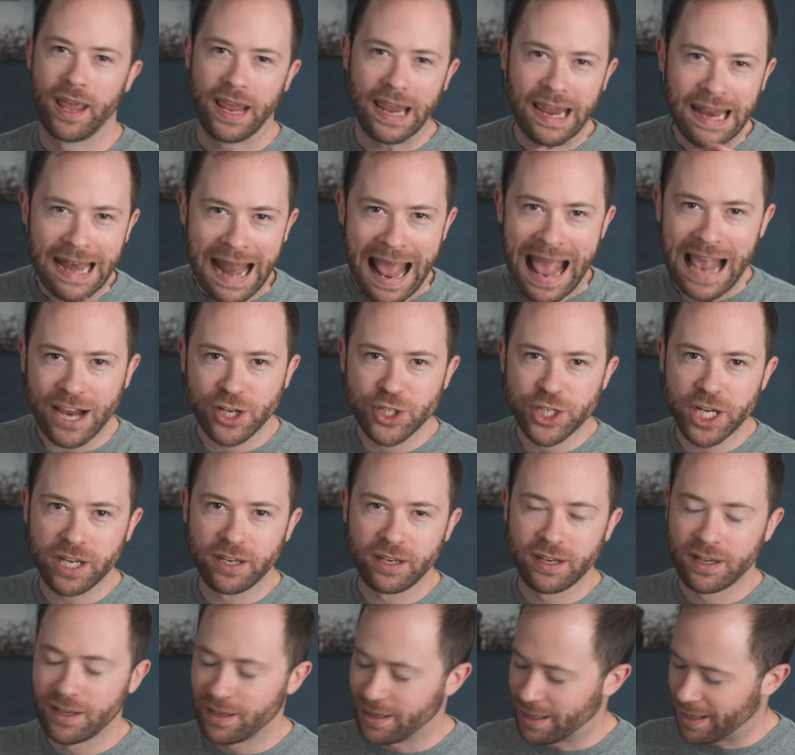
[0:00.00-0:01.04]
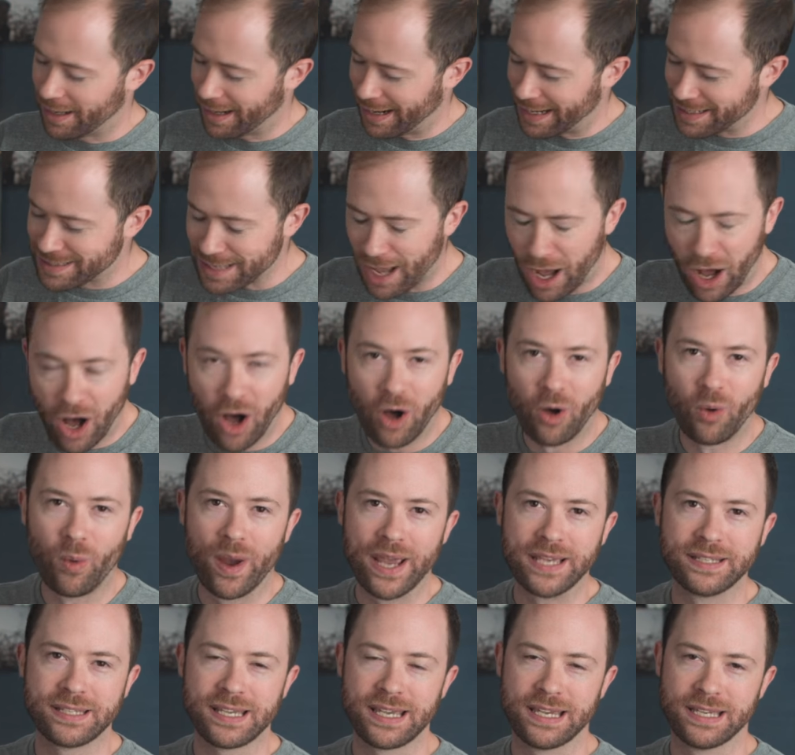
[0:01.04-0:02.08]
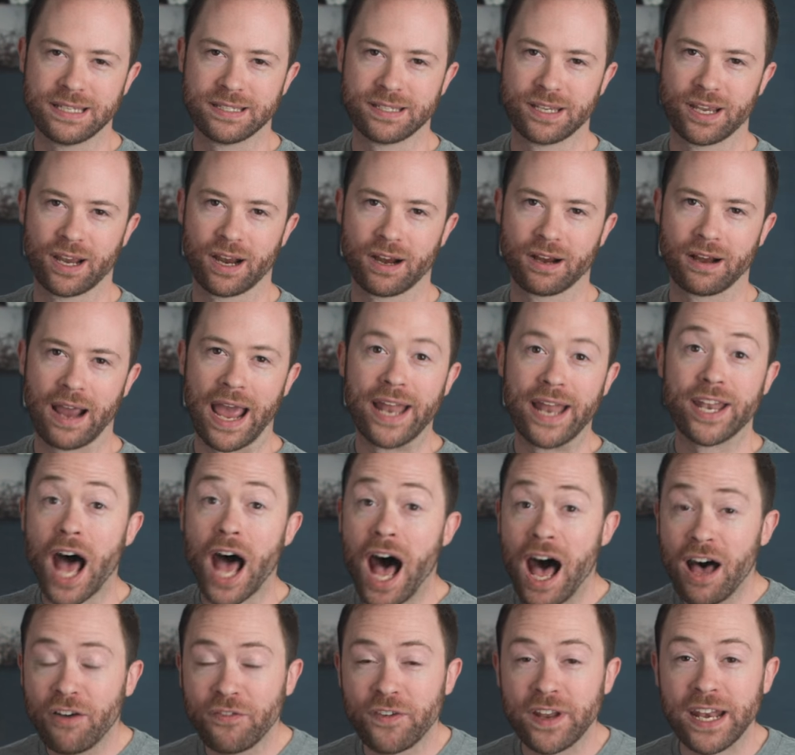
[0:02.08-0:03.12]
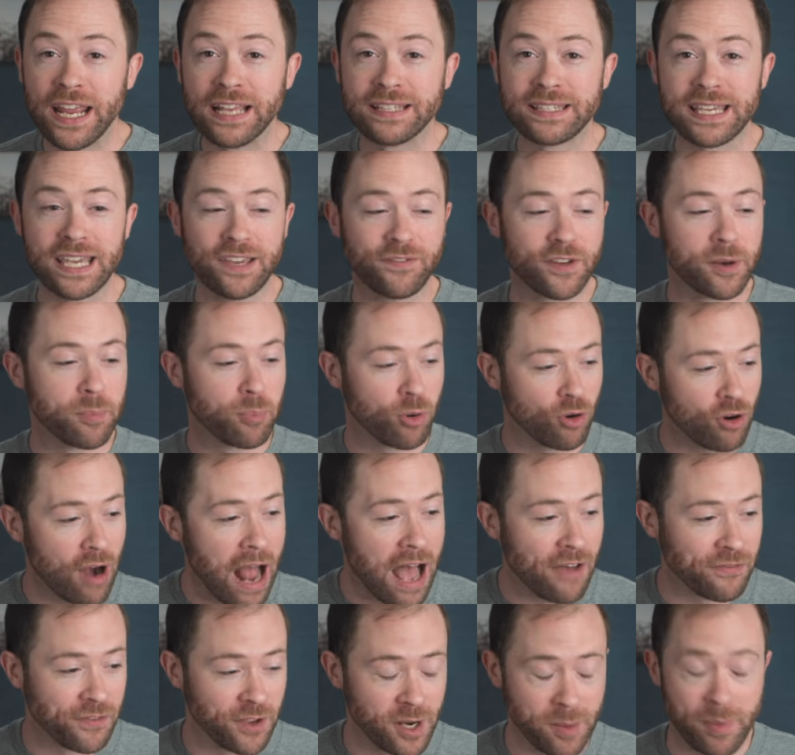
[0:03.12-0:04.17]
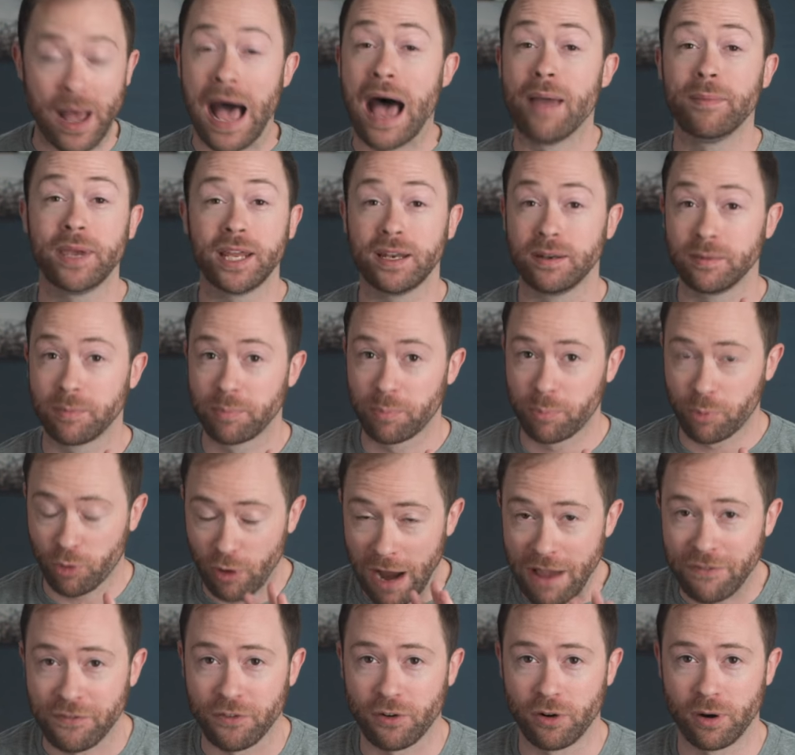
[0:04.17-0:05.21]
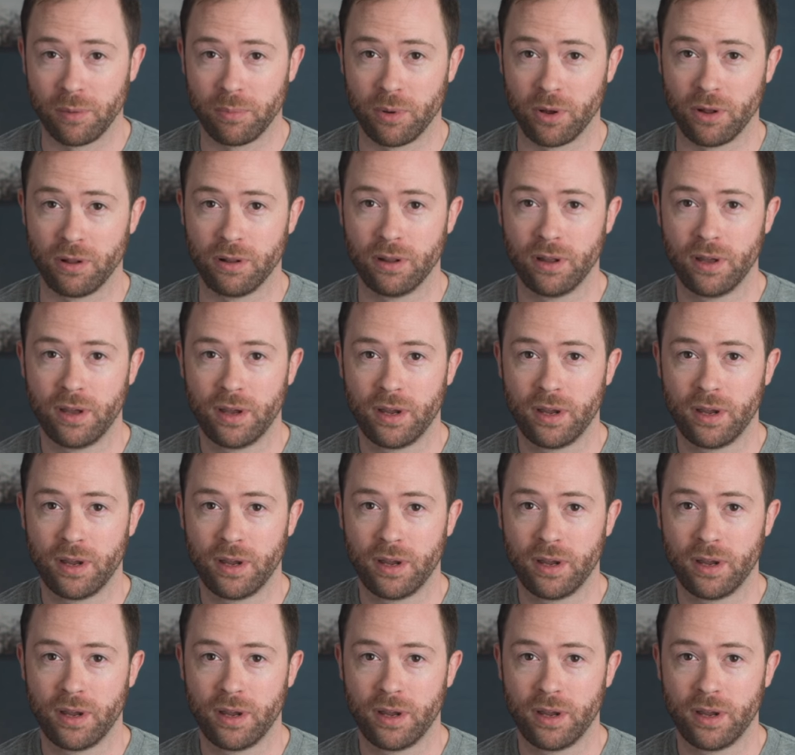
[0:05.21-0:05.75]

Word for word: Inaction is always easier, and often it's even profitable, I mean, preferable.